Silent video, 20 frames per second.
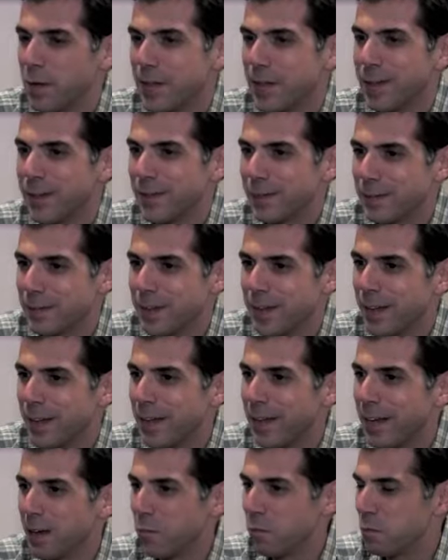is
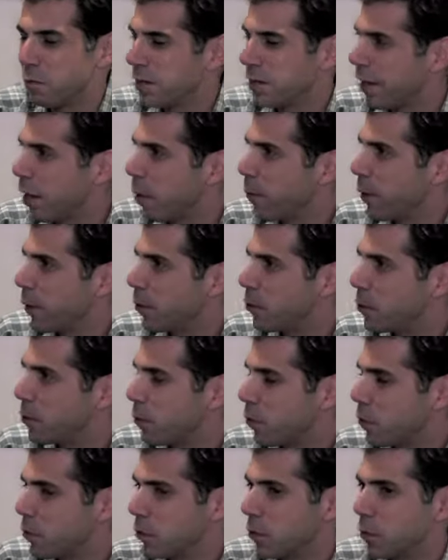set up at
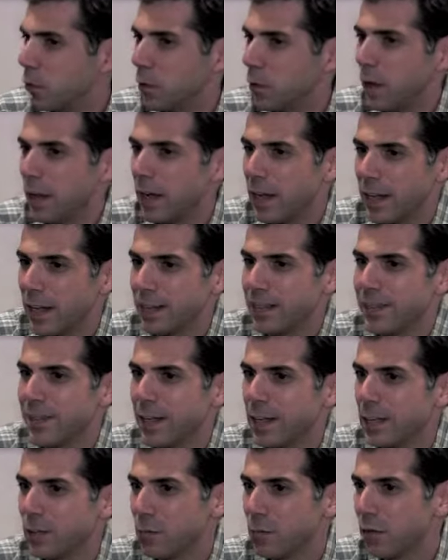Universal, and
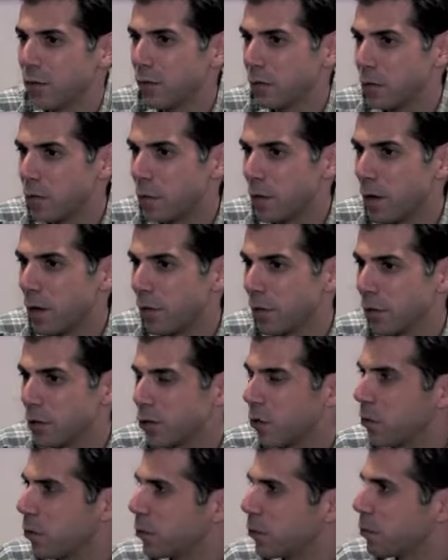Lorenzo de
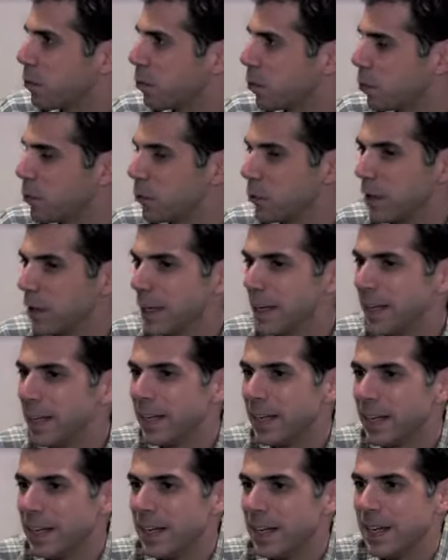Bonaventura is producing it.
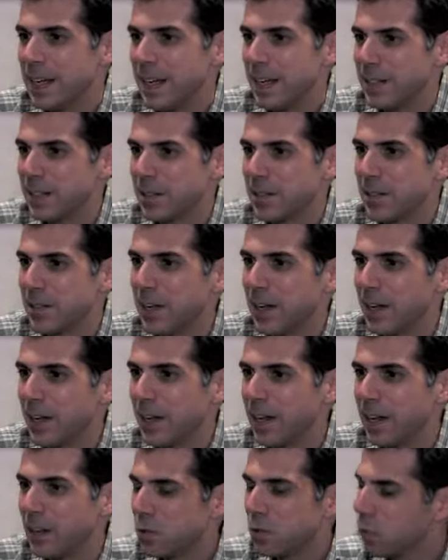
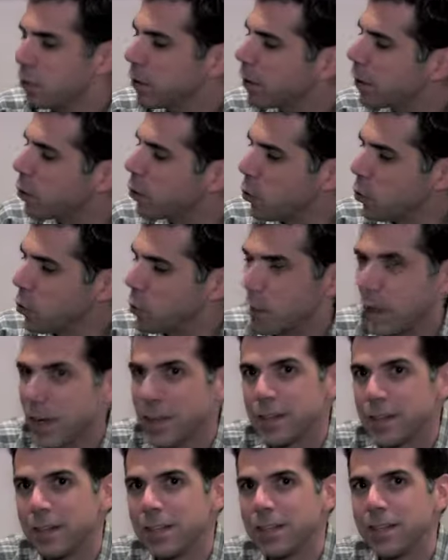It's really cool
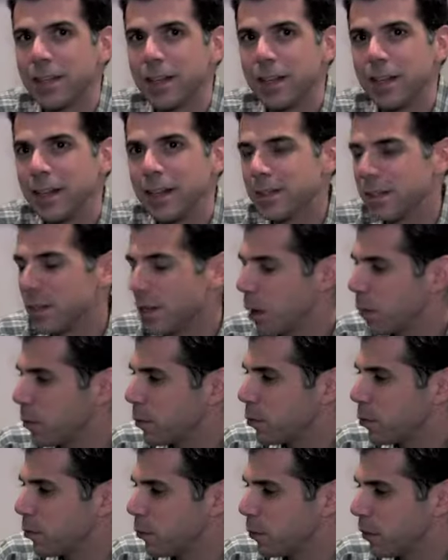because it's an
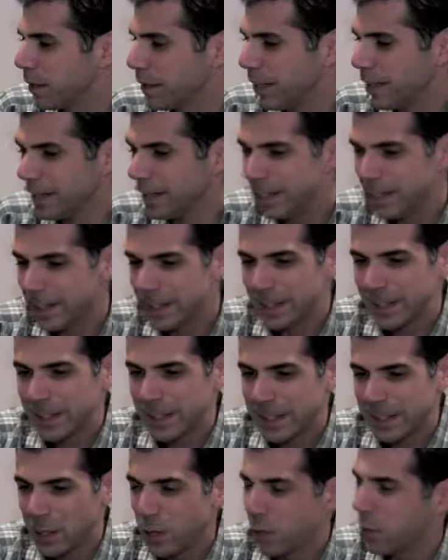opportunity.
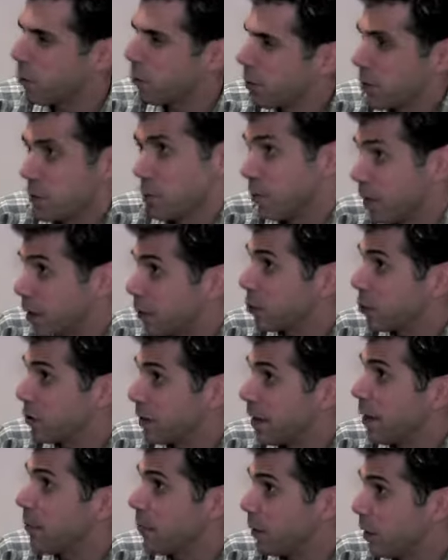You know, there wasn't much to
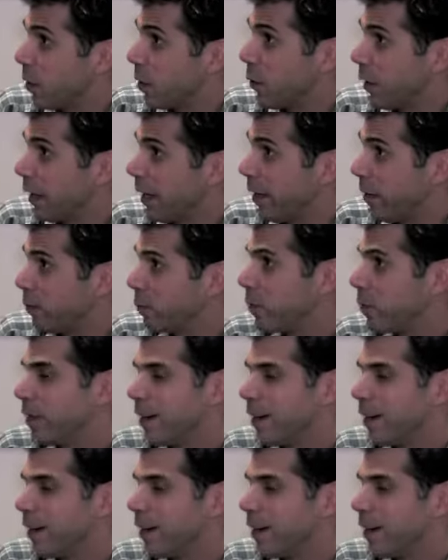that video game,